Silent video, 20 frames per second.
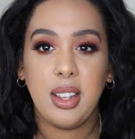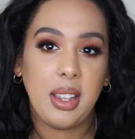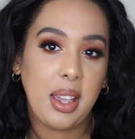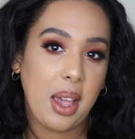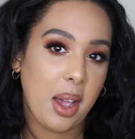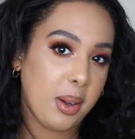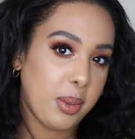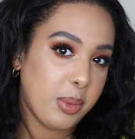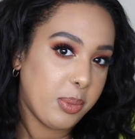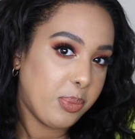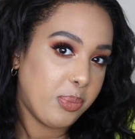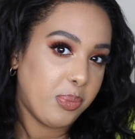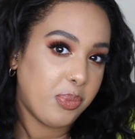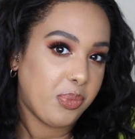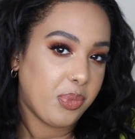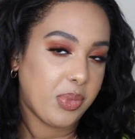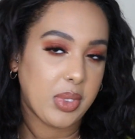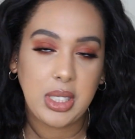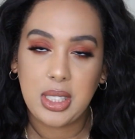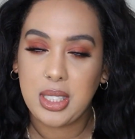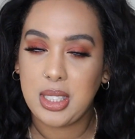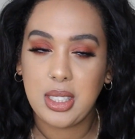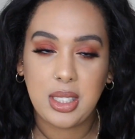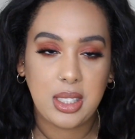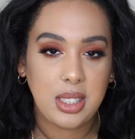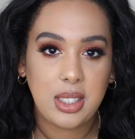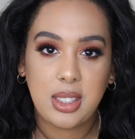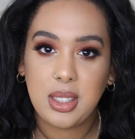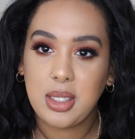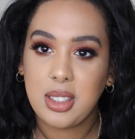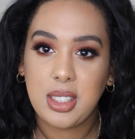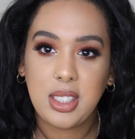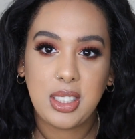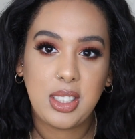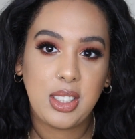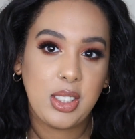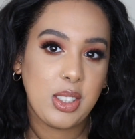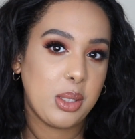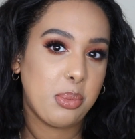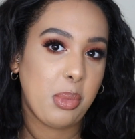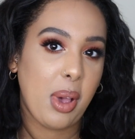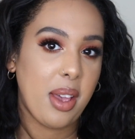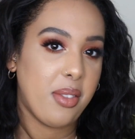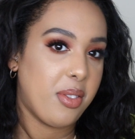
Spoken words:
Yeah, this is just my